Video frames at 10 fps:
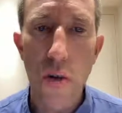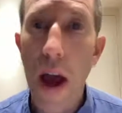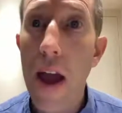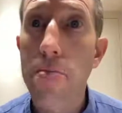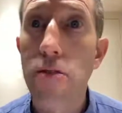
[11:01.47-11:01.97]
who
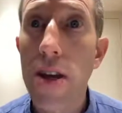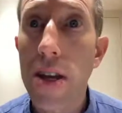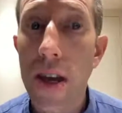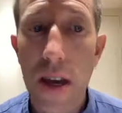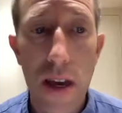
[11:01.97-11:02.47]
had a
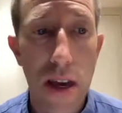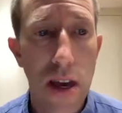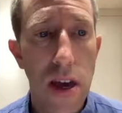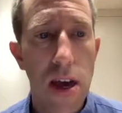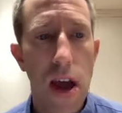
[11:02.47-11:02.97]
bright key,
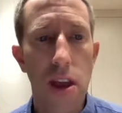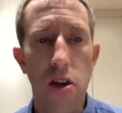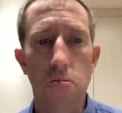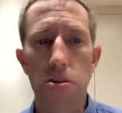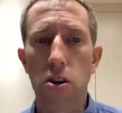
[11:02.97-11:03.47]
and
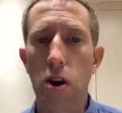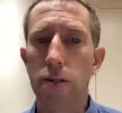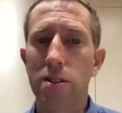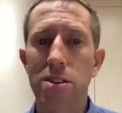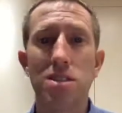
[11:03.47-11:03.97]
he opened the
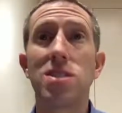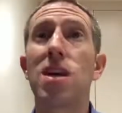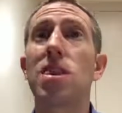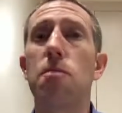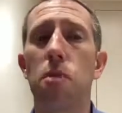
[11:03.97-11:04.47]
coffins and
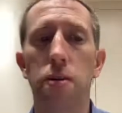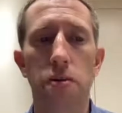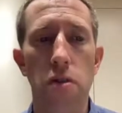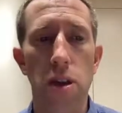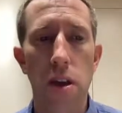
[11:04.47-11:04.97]
set them all
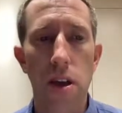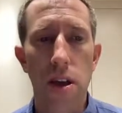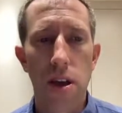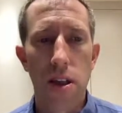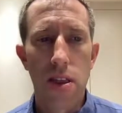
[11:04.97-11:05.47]
free.
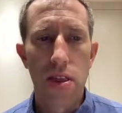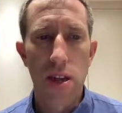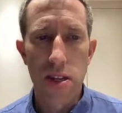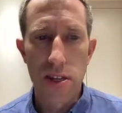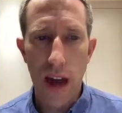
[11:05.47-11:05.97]

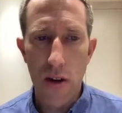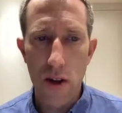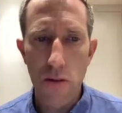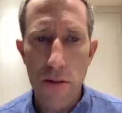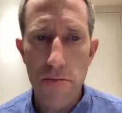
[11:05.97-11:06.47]
Then down
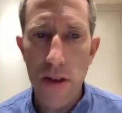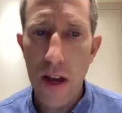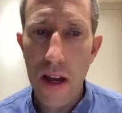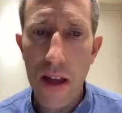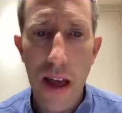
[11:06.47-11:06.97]
a green
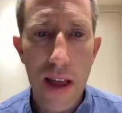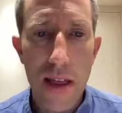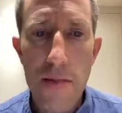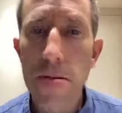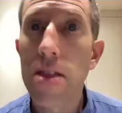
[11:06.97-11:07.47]
plain,
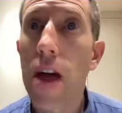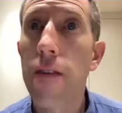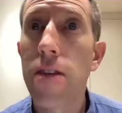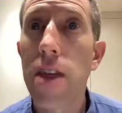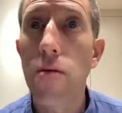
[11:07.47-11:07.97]
leaping,
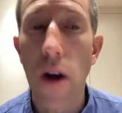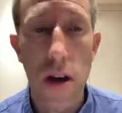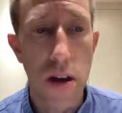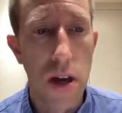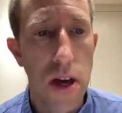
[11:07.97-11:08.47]
laughing, they
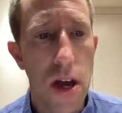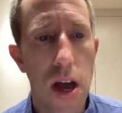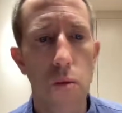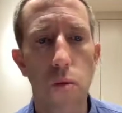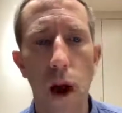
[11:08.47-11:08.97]
run,
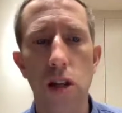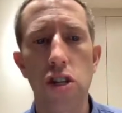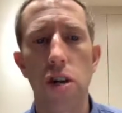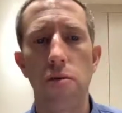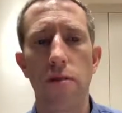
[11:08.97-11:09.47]
and
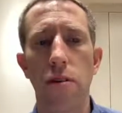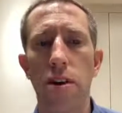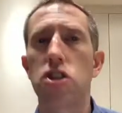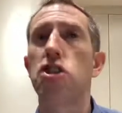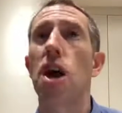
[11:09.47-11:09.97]
wash in a river
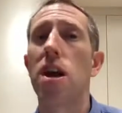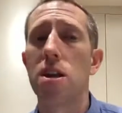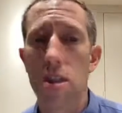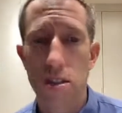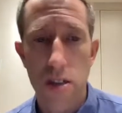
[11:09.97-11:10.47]
and
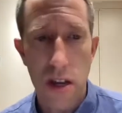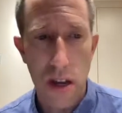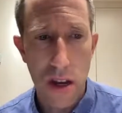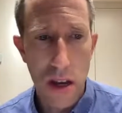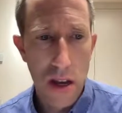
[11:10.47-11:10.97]
shine in the sun.